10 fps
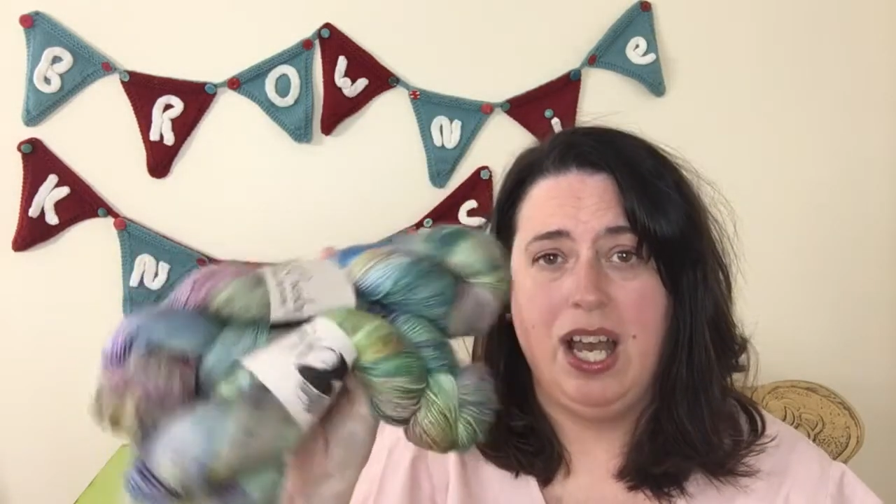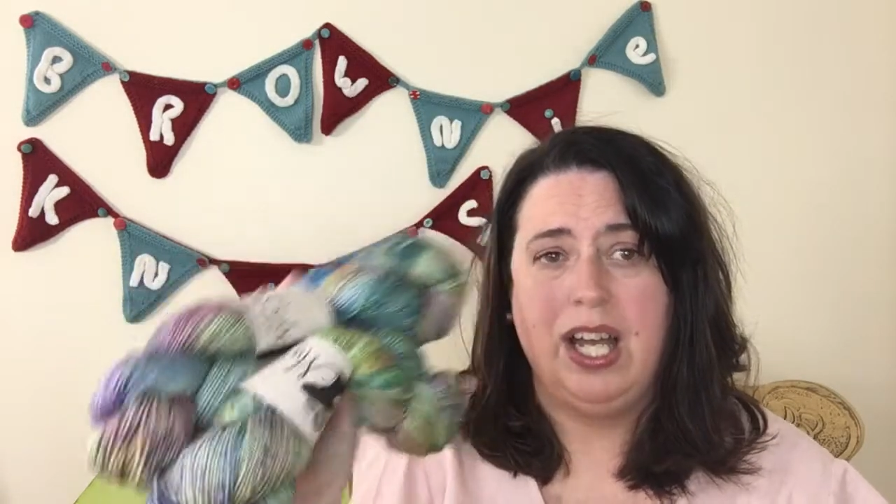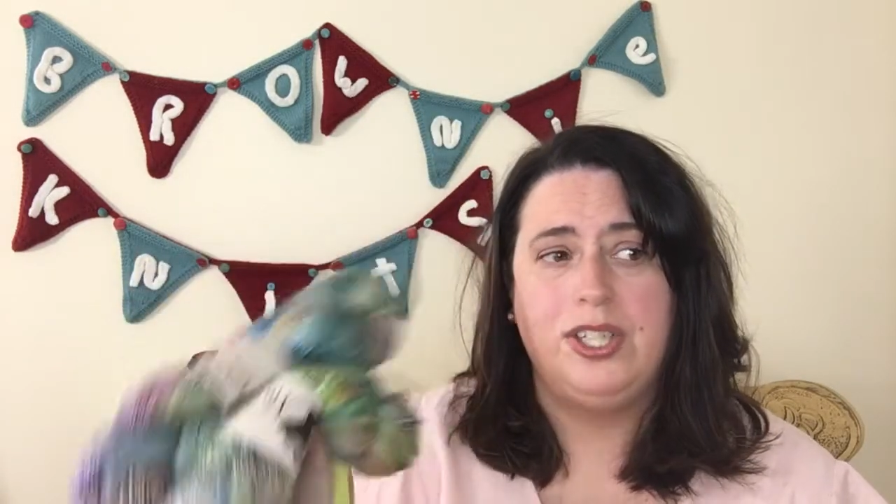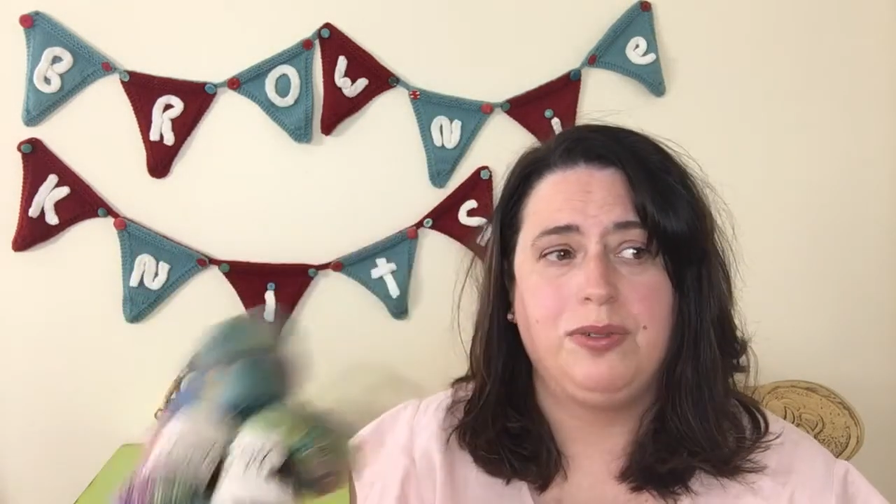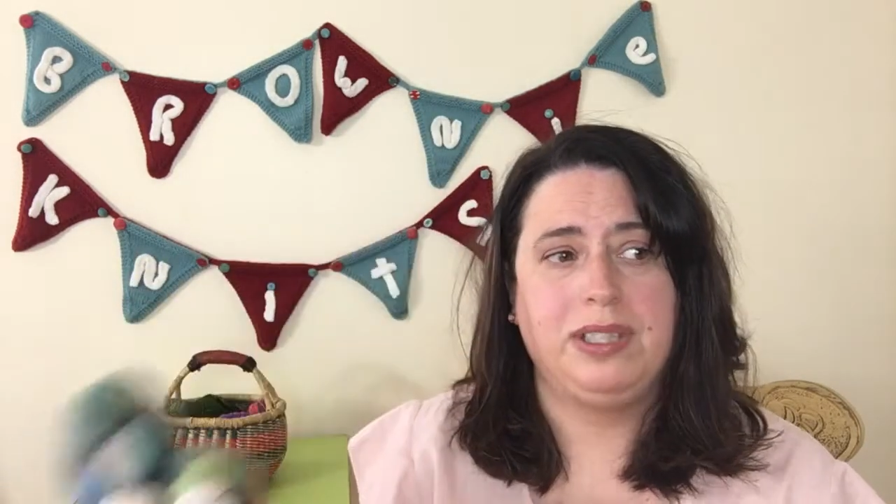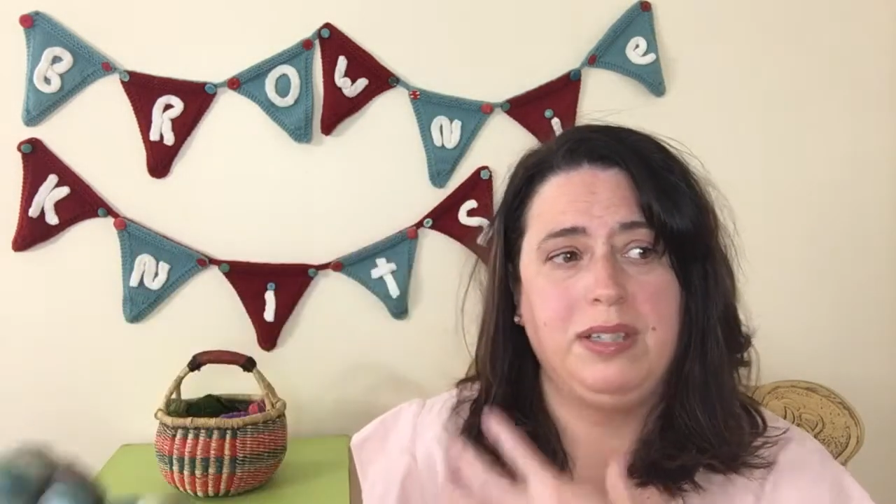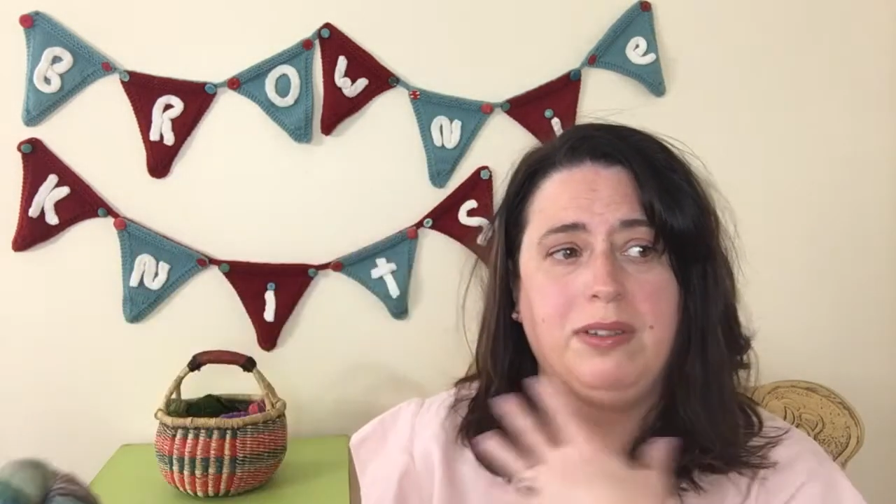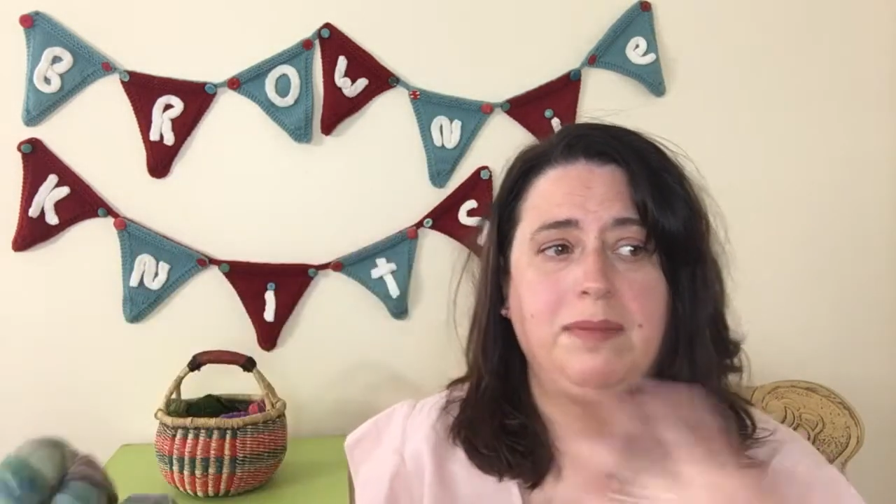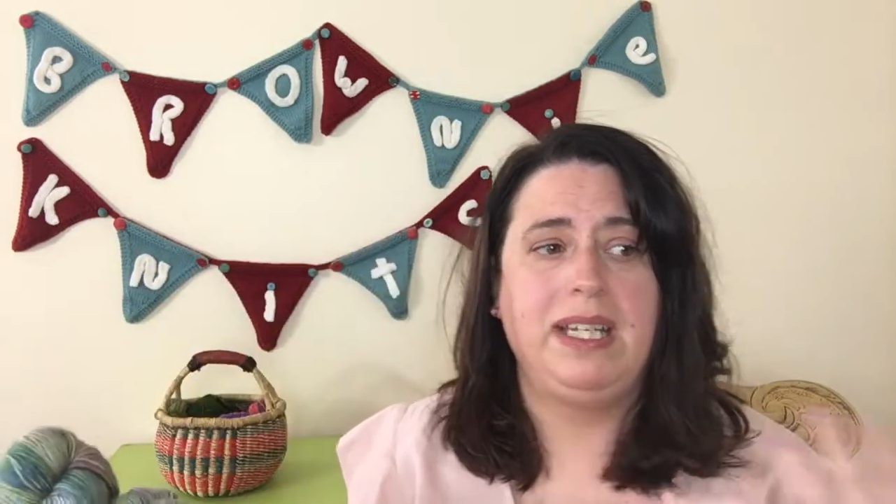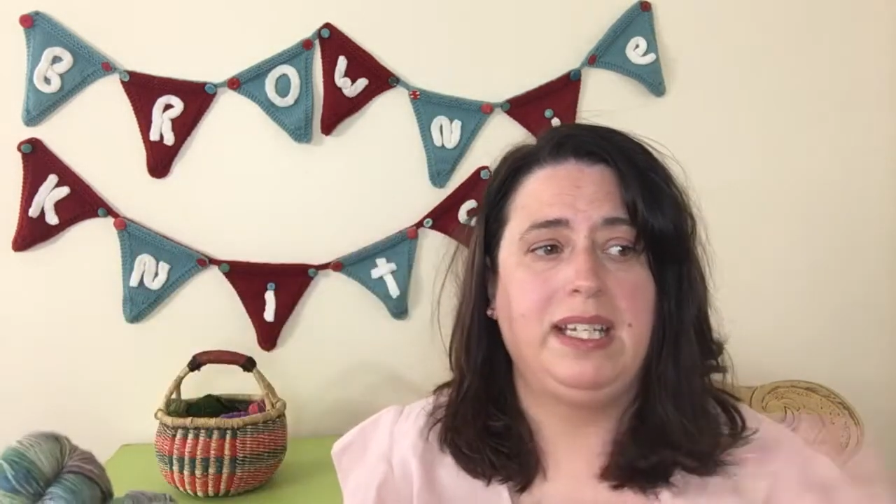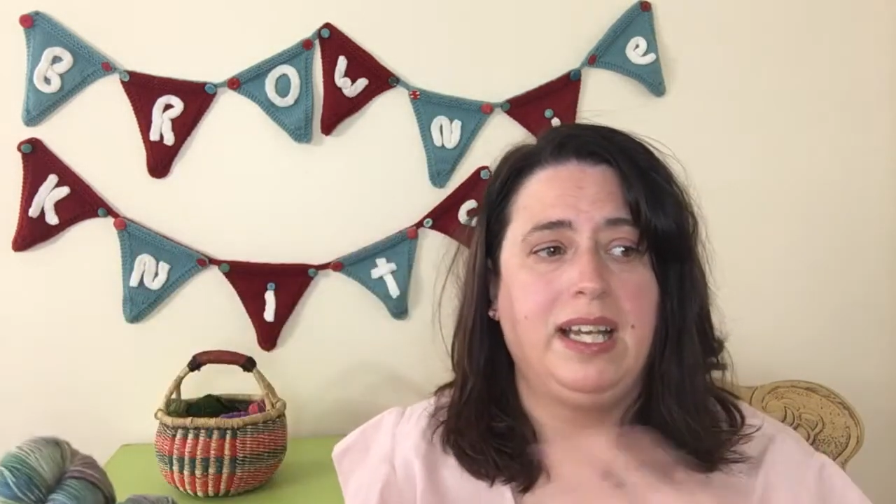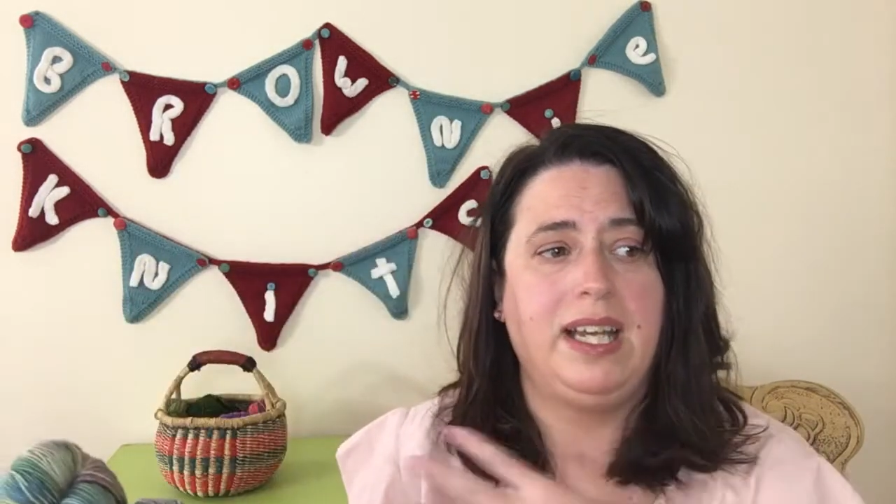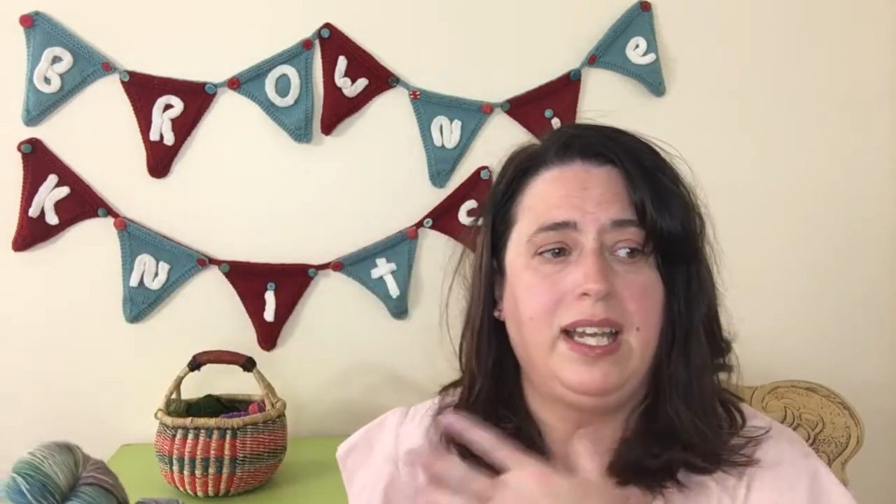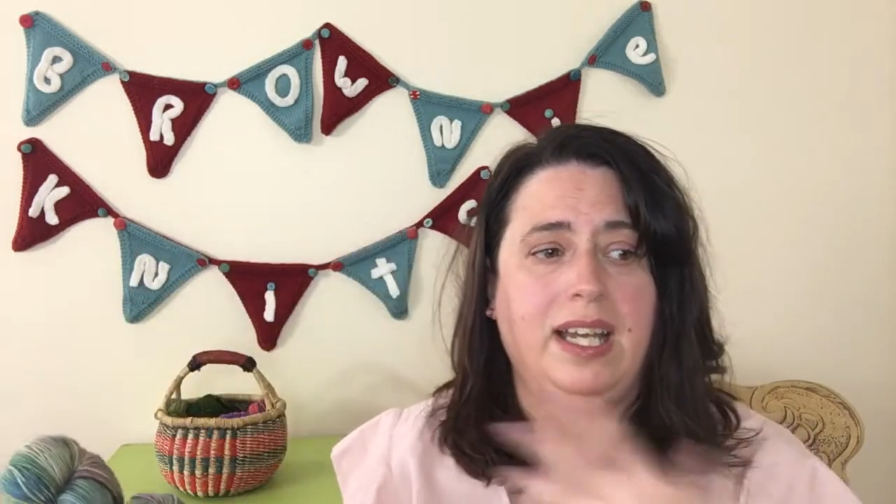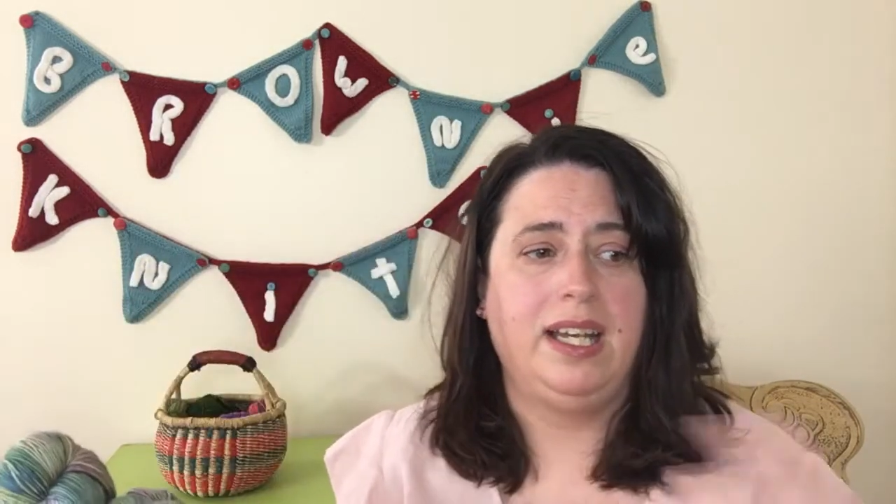I don't really want to make
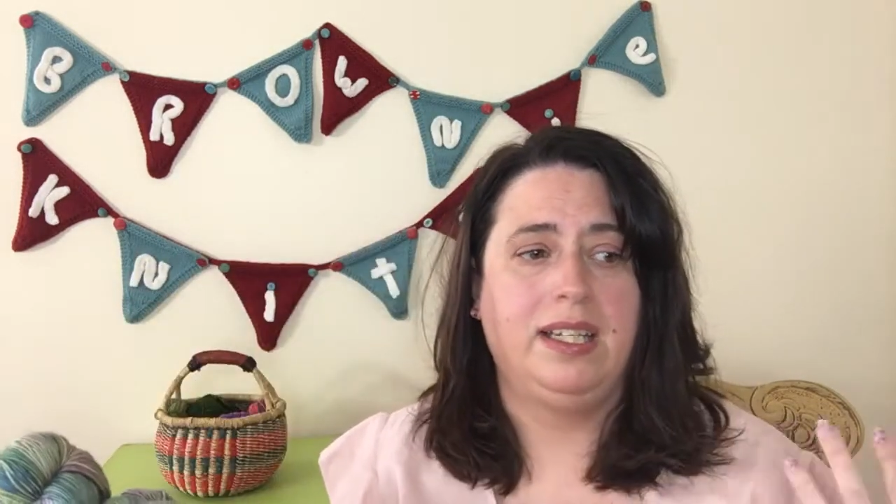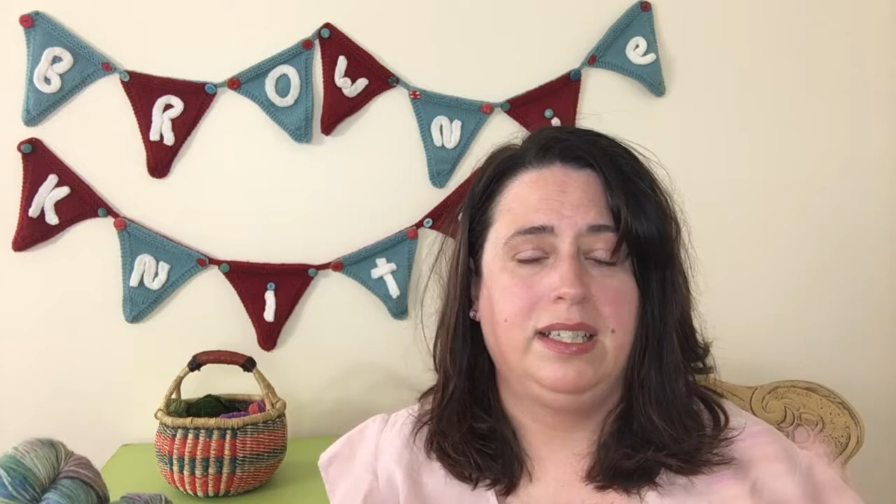a